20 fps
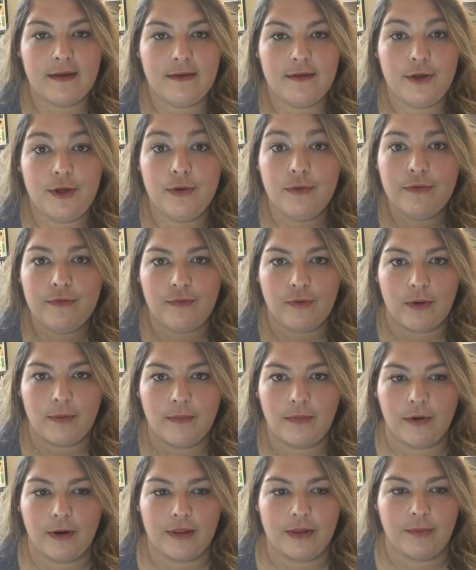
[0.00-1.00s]

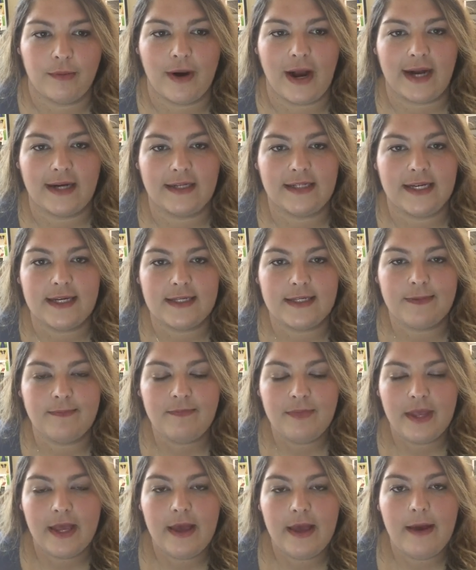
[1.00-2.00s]
uniform throughout the practice.
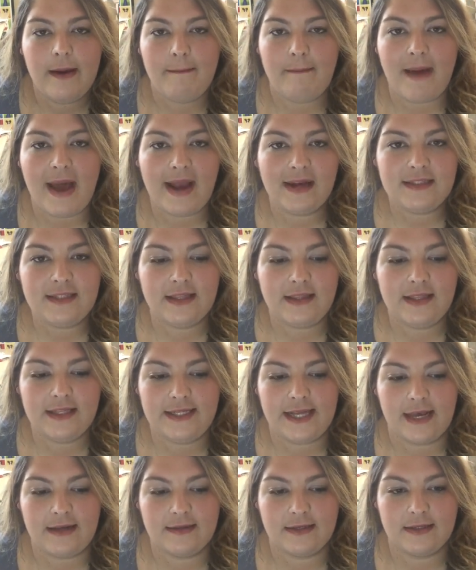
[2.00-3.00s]
Back to the
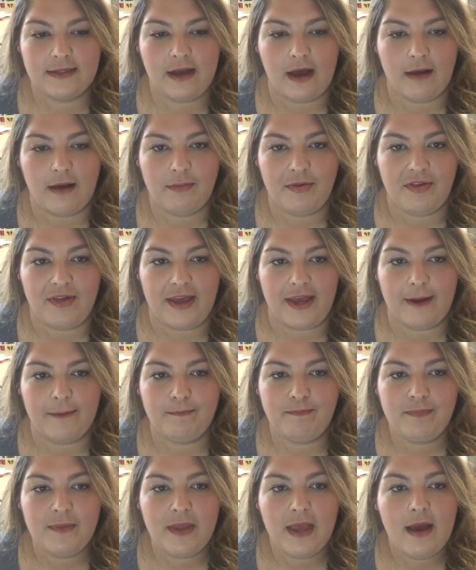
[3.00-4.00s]
desktop
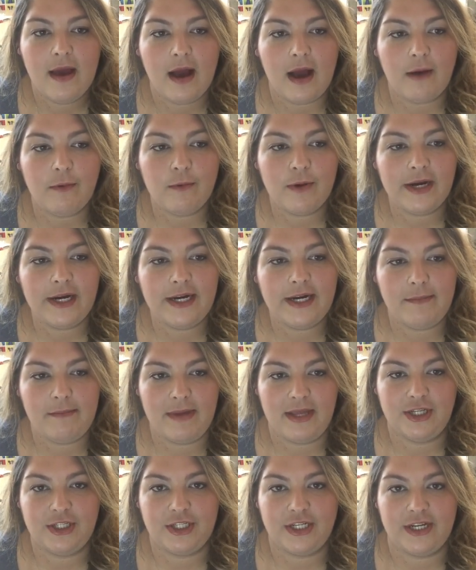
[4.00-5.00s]
thing. I wanted to
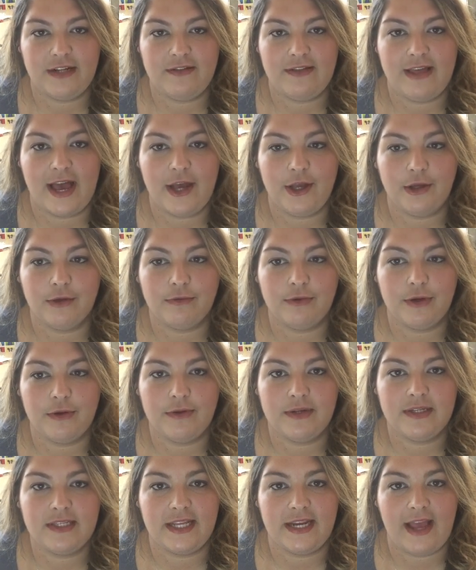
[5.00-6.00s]
mention that you'll
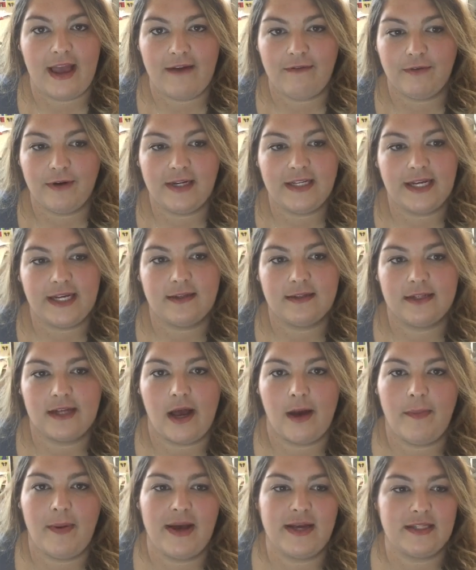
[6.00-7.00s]
notice that every
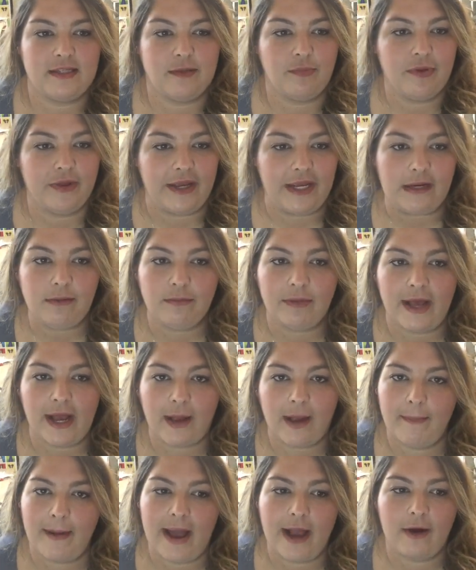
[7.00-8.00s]
desktop has a plain
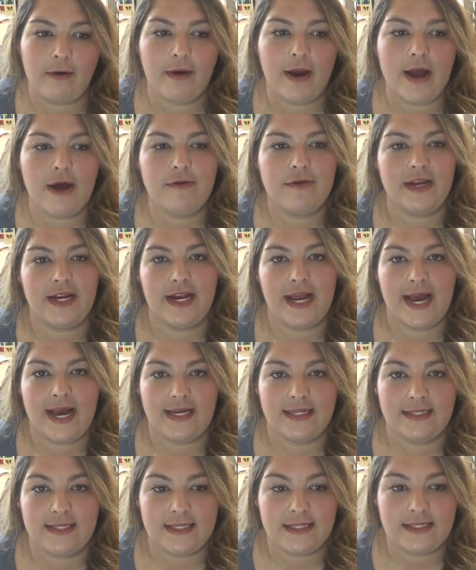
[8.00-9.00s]
black background and
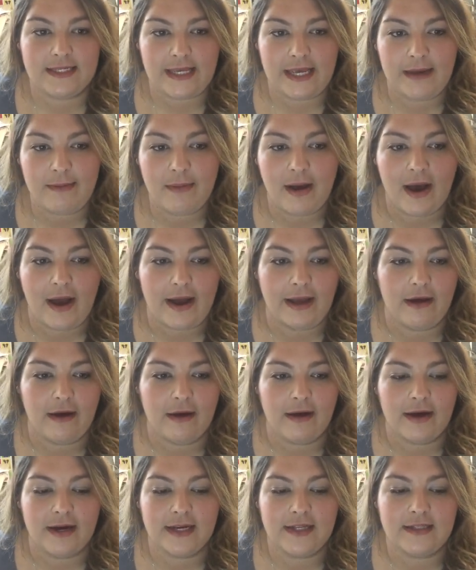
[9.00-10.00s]
has the same
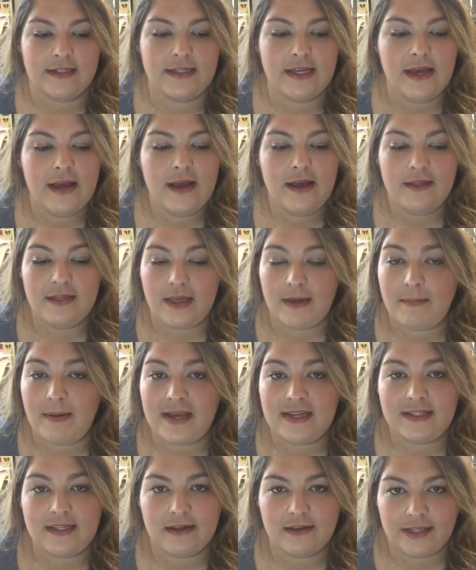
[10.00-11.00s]
icons. They
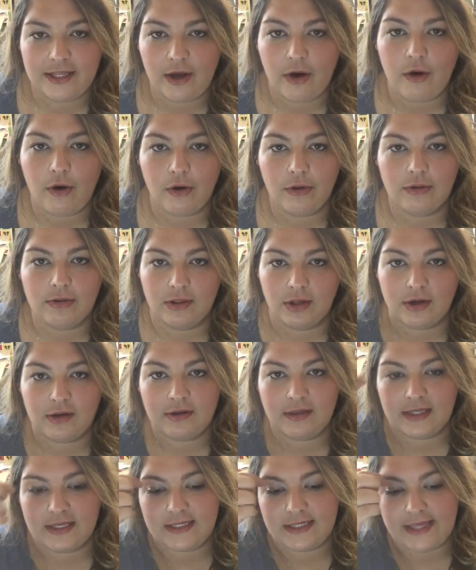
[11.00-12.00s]
basically all
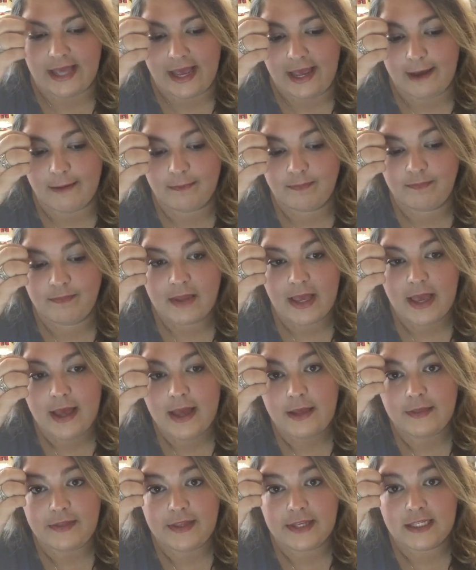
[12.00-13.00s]
look the same.
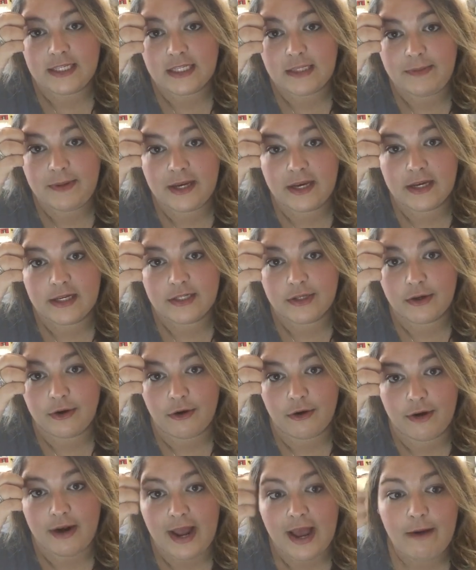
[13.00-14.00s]
This is because on
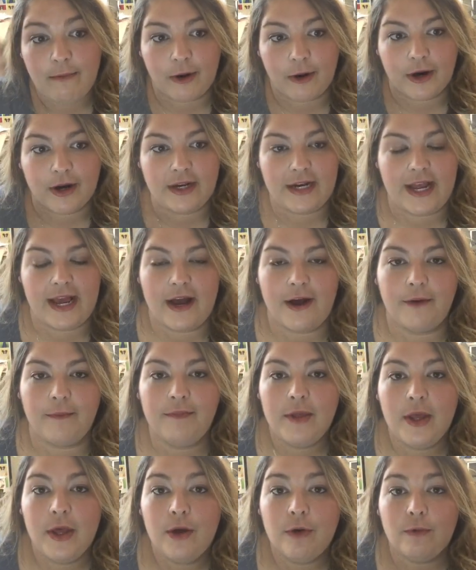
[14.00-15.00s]
our network
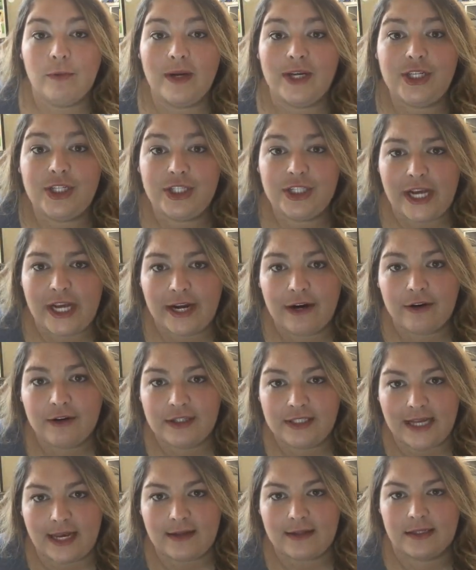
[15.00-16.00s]
now, we
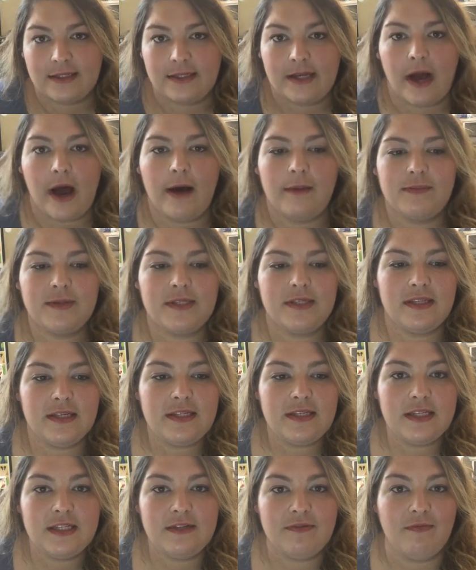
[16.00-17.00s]
share desktops.
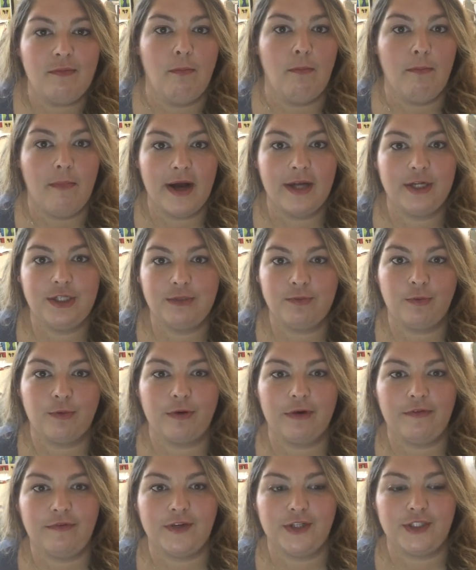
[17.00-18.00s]
This is much
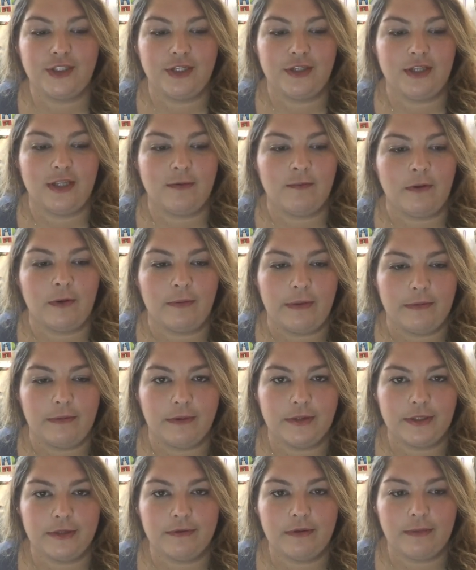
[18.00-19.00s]
more efficient than what we
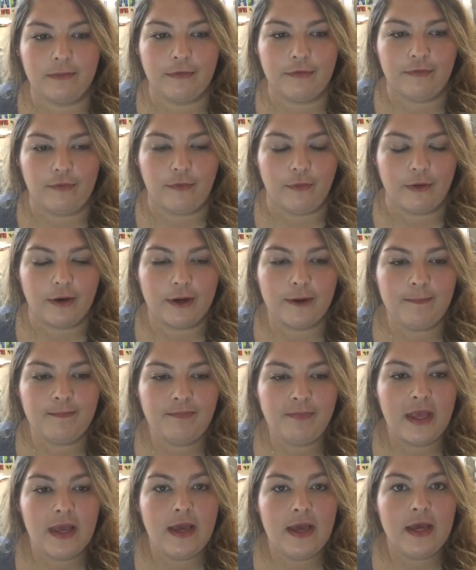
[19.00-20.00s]
were doing
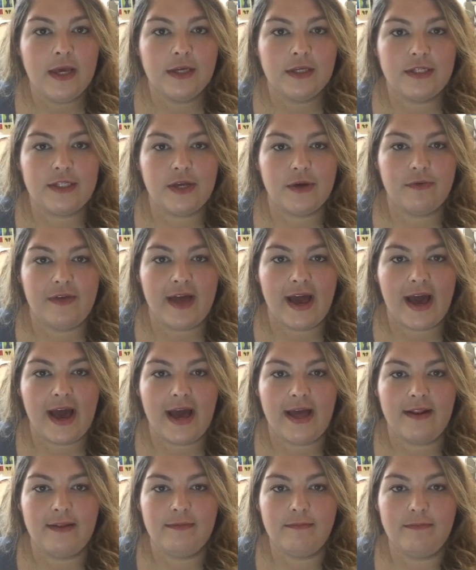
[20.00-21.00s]
before. So
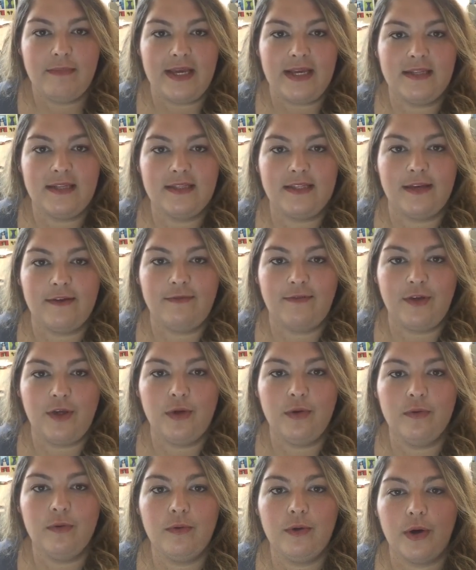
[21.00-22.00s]
that means if
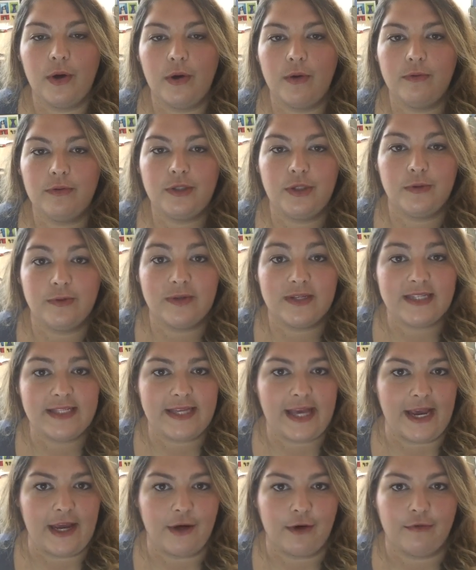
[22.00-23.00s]
you go to a
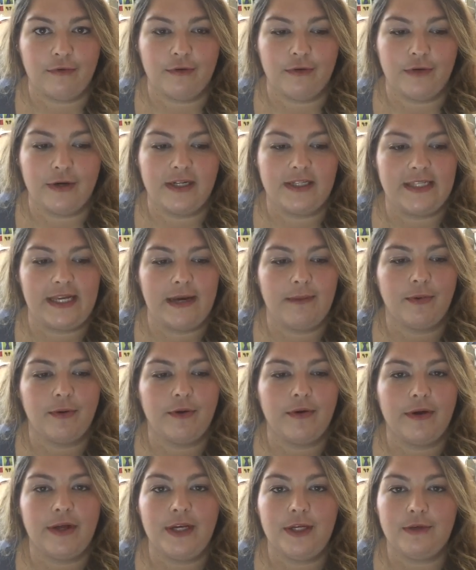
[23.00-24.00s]
scanner, for
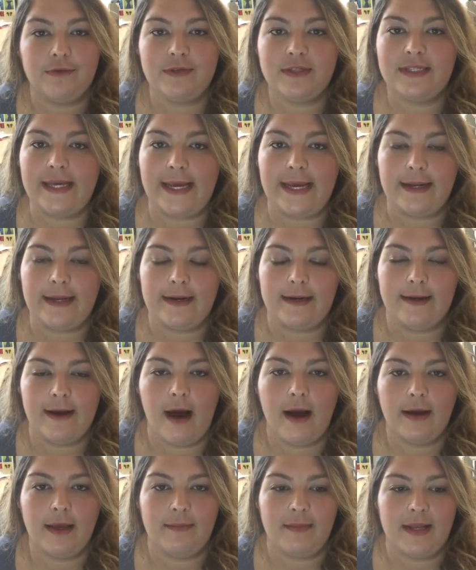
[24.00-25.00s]
example, and you scan a
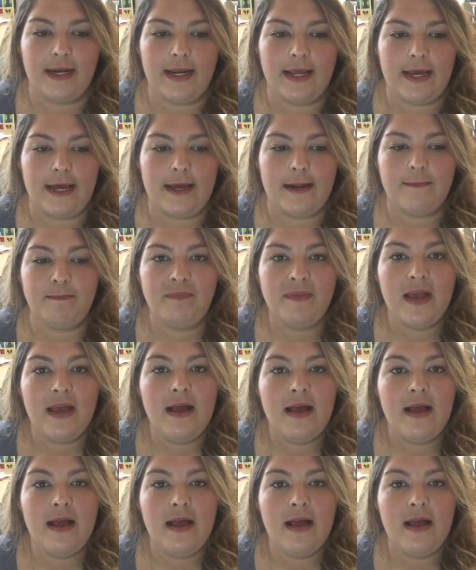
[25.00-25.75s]
document in,